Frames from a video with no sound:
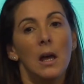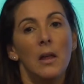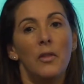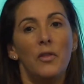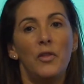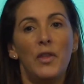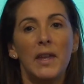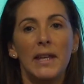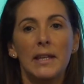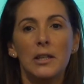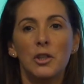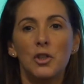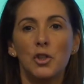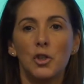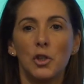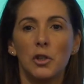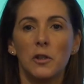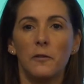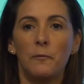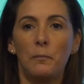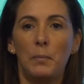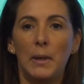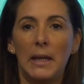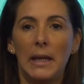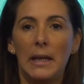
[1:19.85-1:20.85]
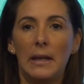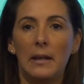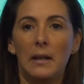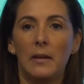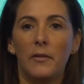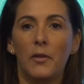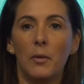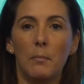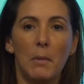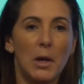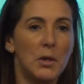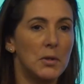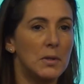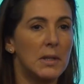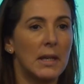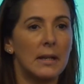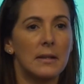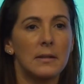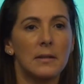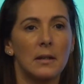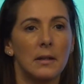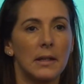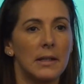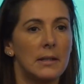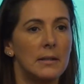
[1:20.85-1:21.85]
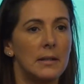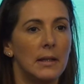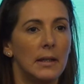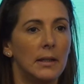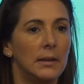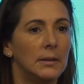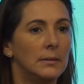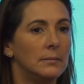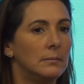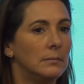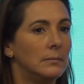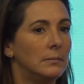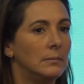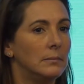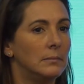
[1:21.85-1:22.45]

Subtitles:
This should have been the most exciting